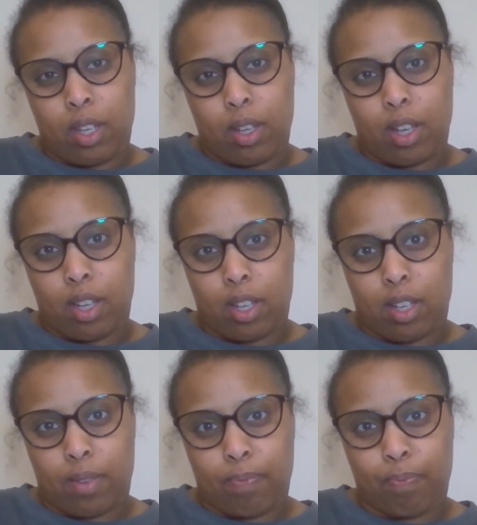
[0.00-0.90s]

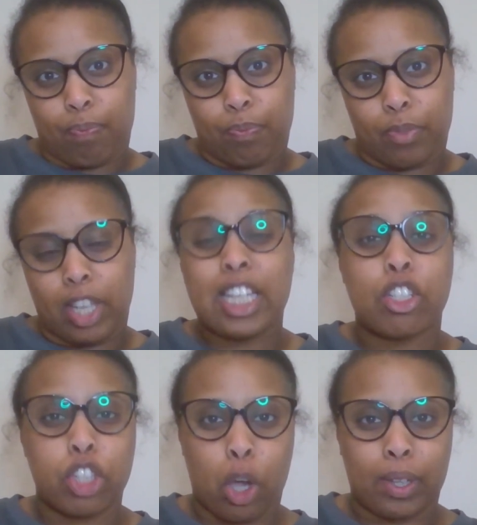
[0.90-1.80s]

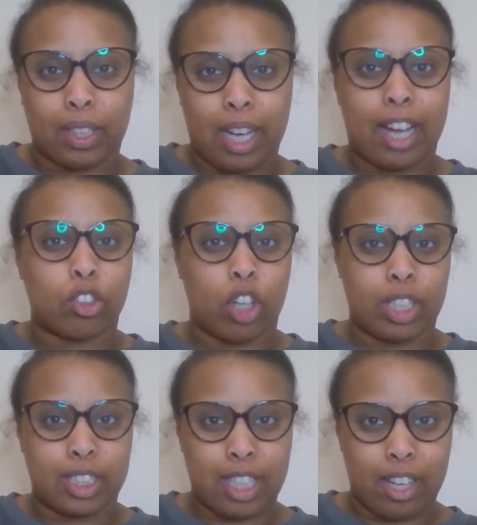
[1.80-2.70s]
Ichigo and gang trying to
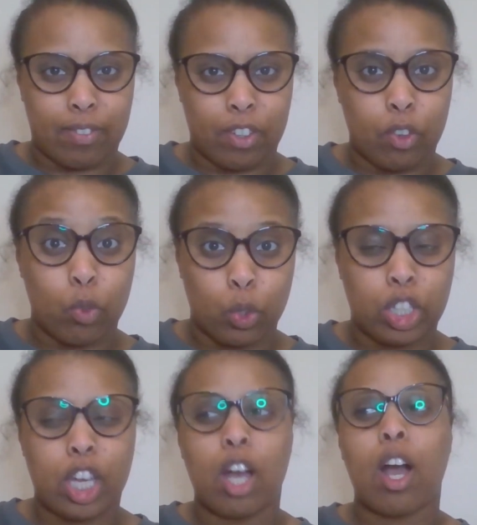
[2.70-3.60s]
save
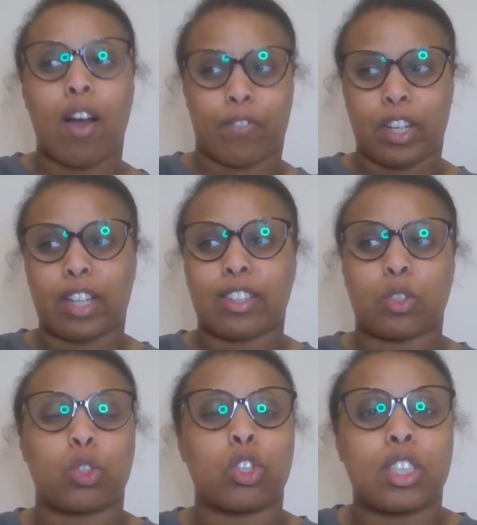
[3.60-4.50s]
Rukia, I feel like there's
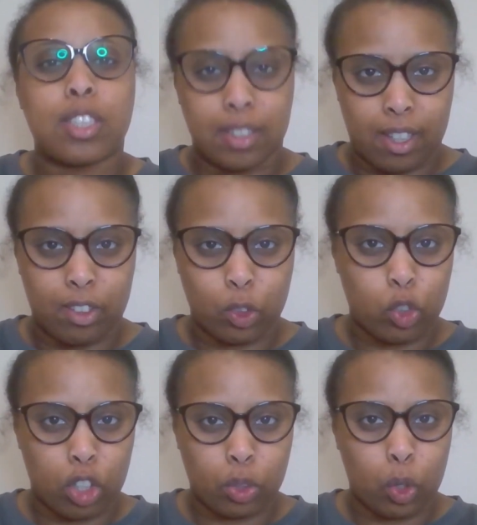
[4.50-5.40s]
also this internal
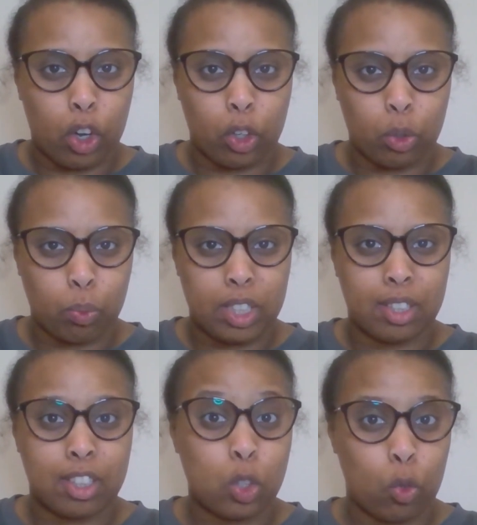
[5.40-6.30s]
struggle going on within
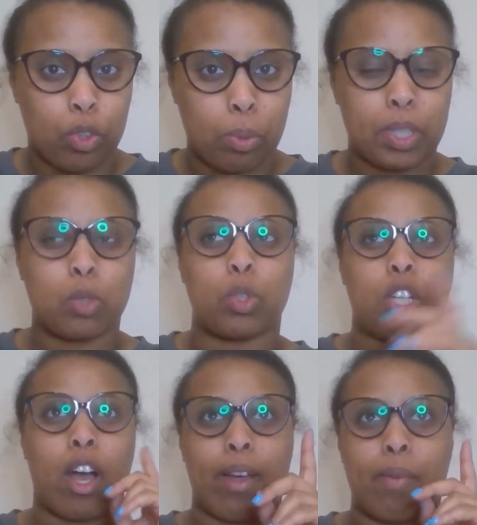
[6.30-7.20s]
the Soul Reapers, which
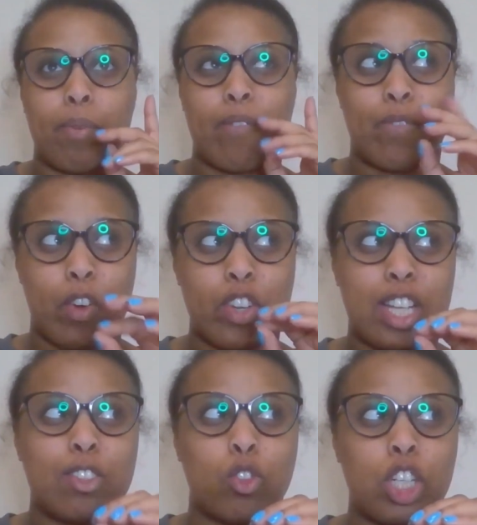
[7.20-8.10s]
I am very
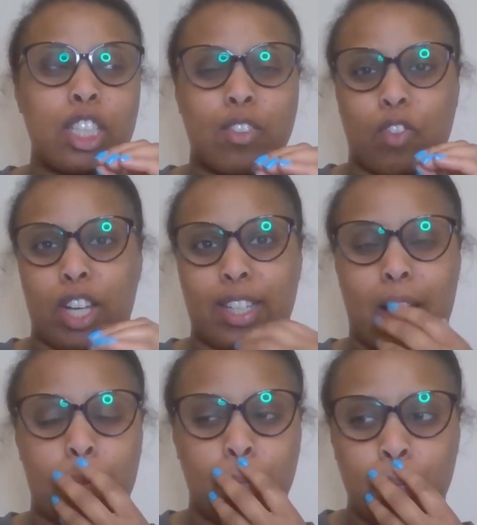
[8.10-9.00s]
intrigued to find out.